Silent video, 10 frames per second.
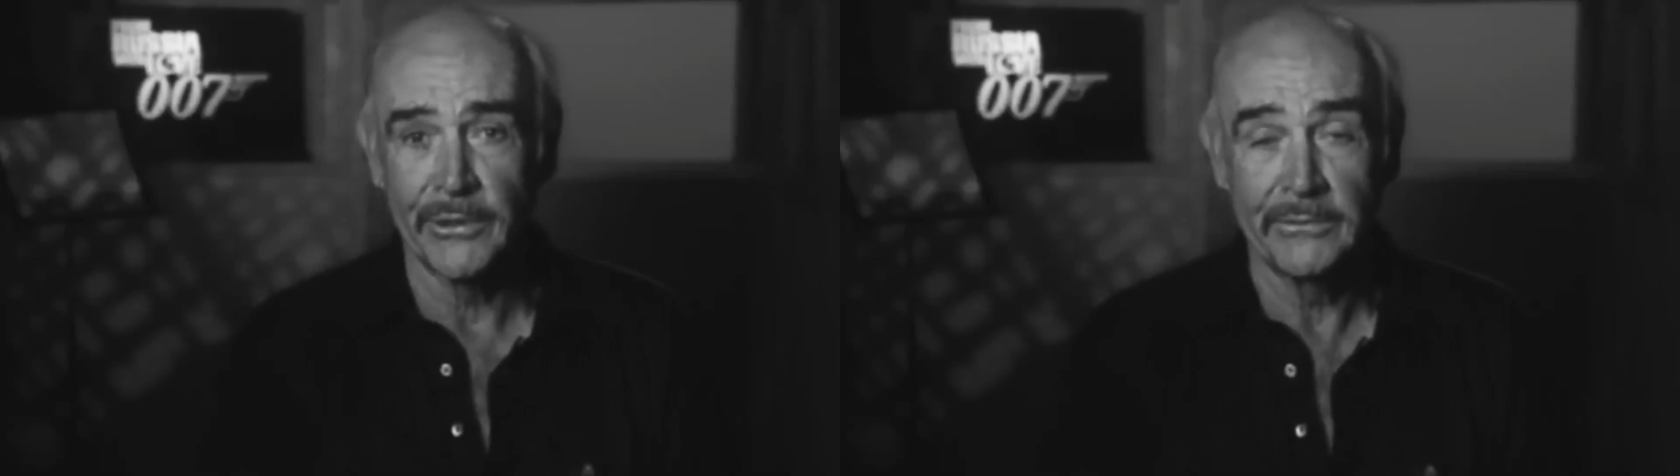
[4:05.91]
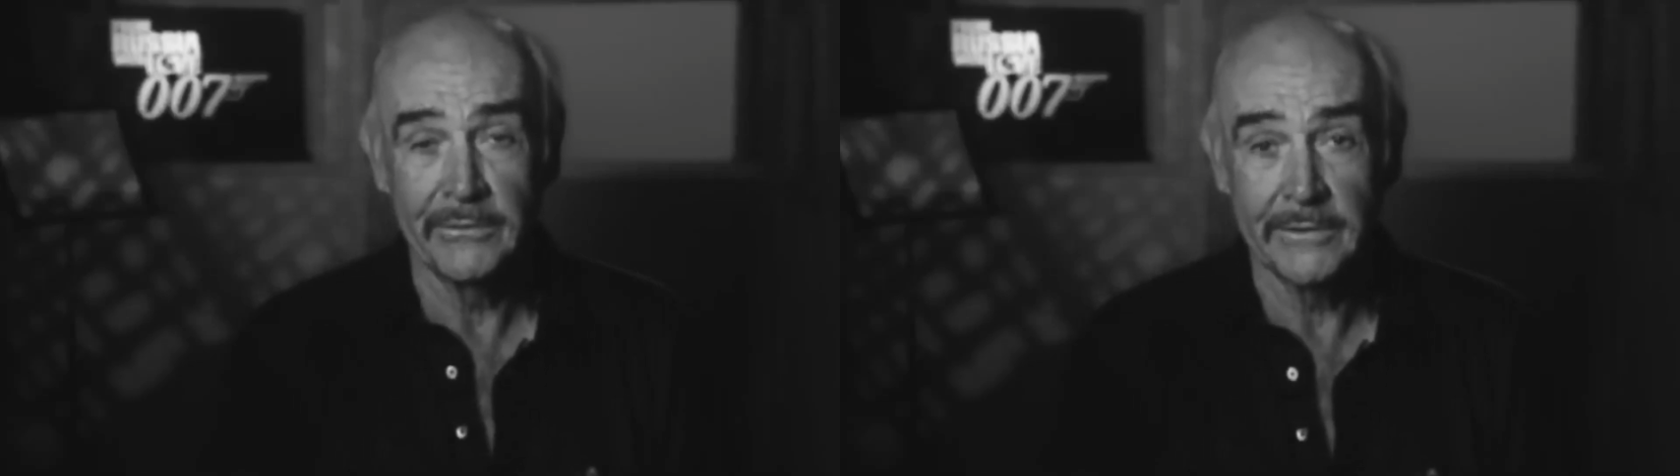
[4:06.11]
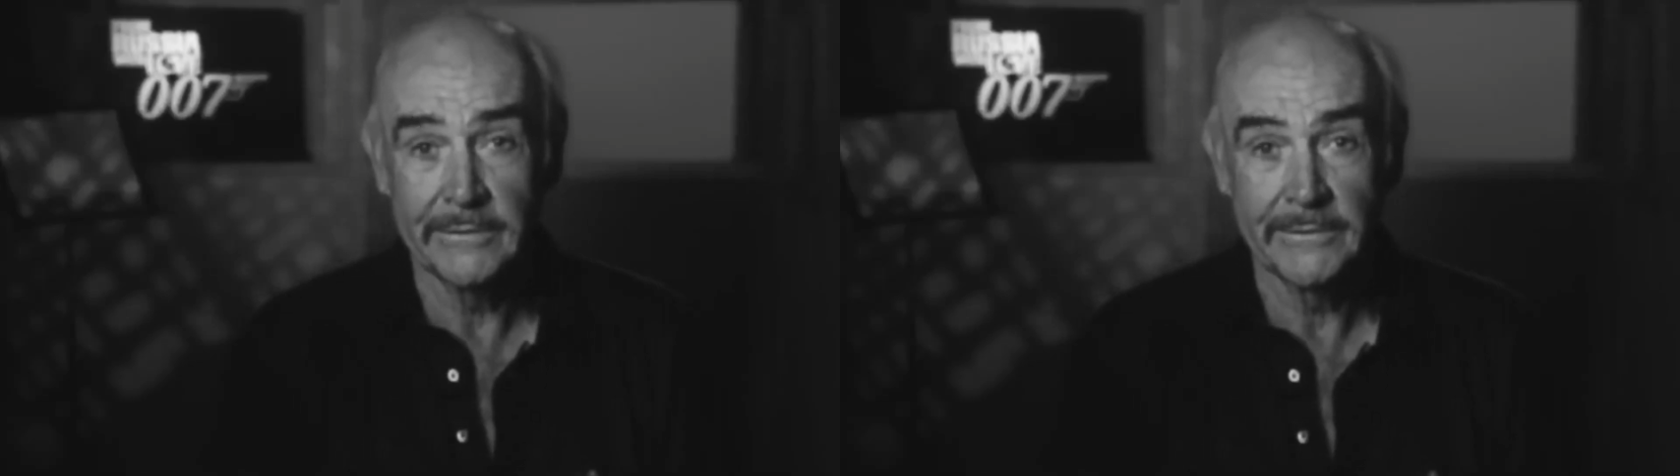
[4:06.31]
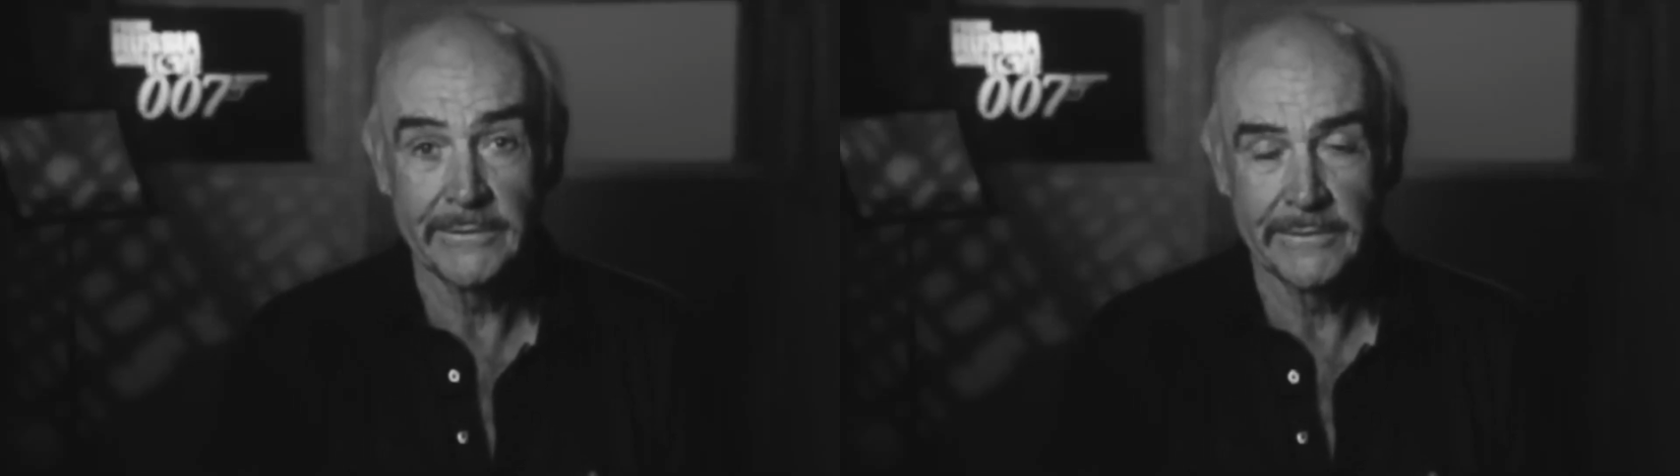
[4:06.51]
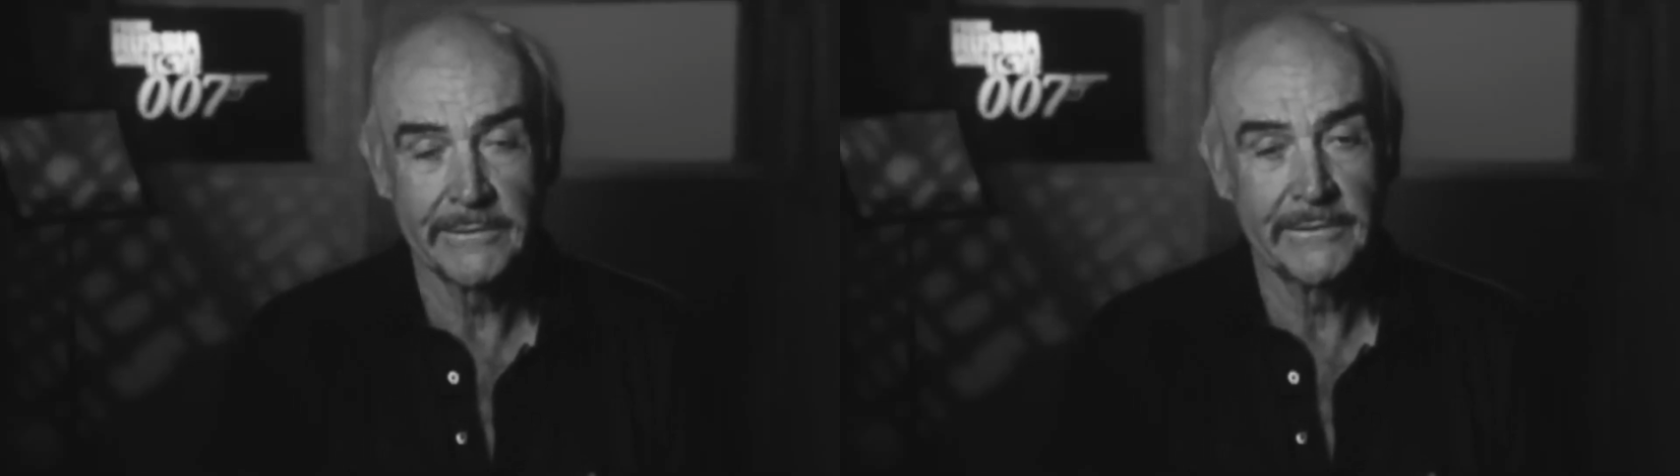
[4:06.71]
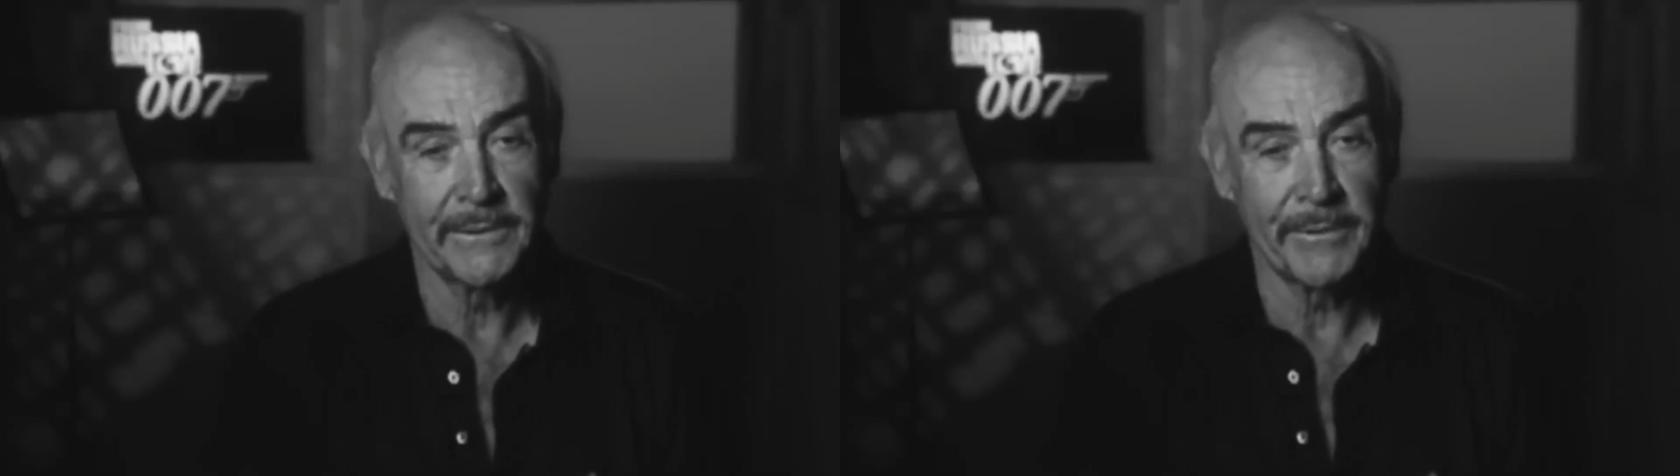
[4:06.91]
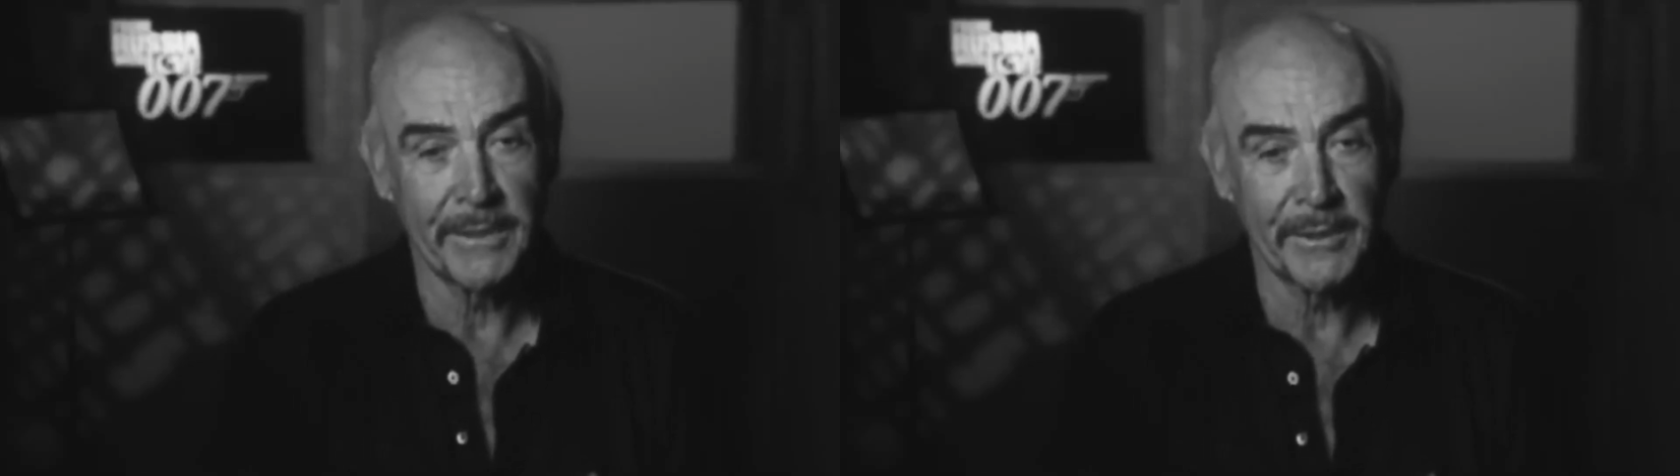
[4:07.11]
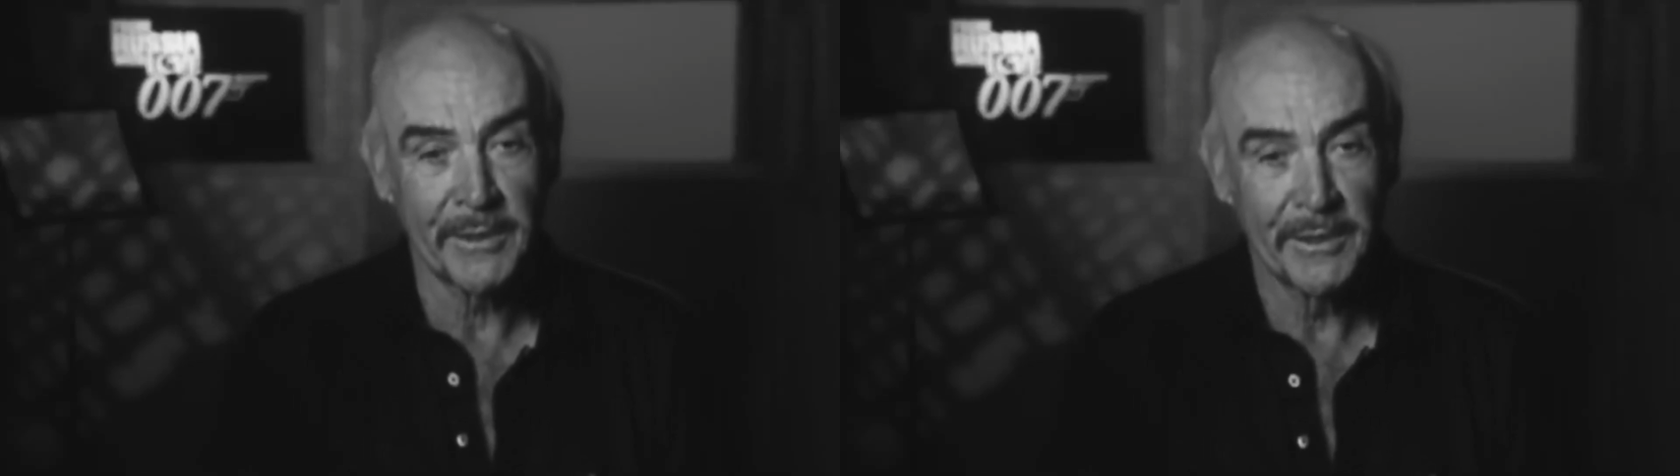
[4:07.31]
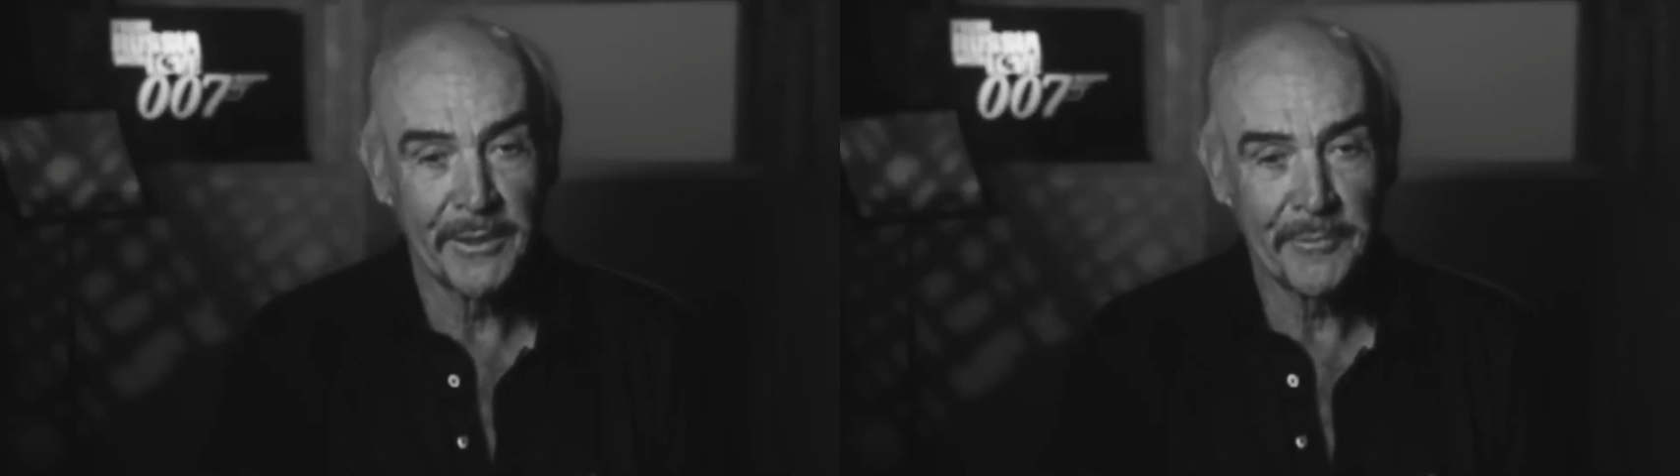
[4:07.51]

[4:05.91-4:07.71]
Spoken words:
He was so smitten with Sean